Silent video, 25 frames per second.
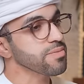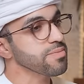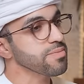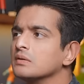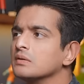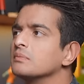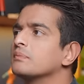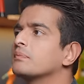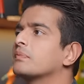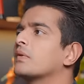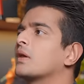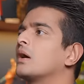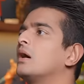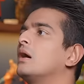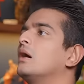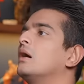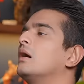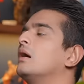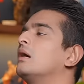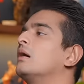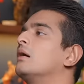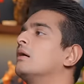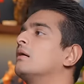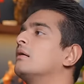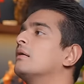Yeah.
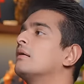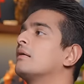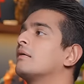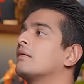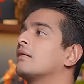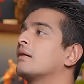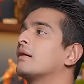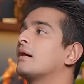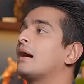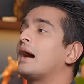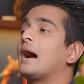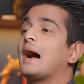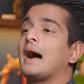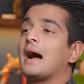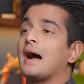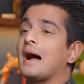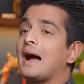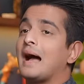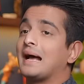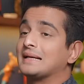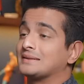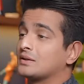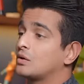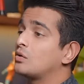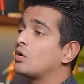Uh
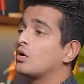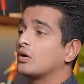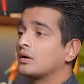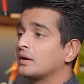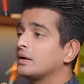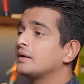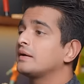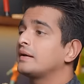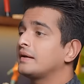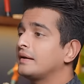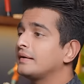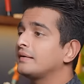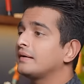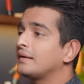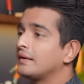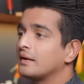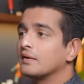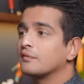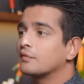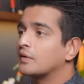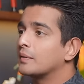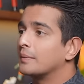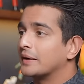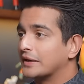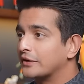As a content creator, I
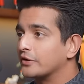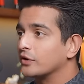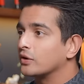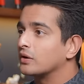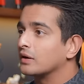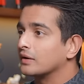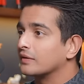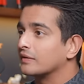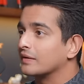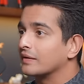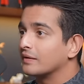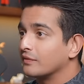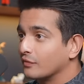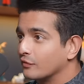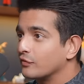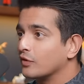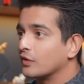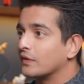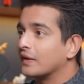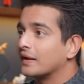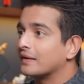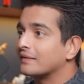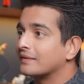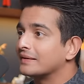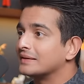love coming to your country
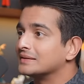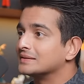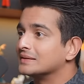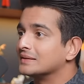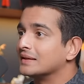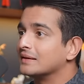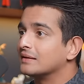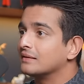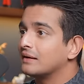for that reason.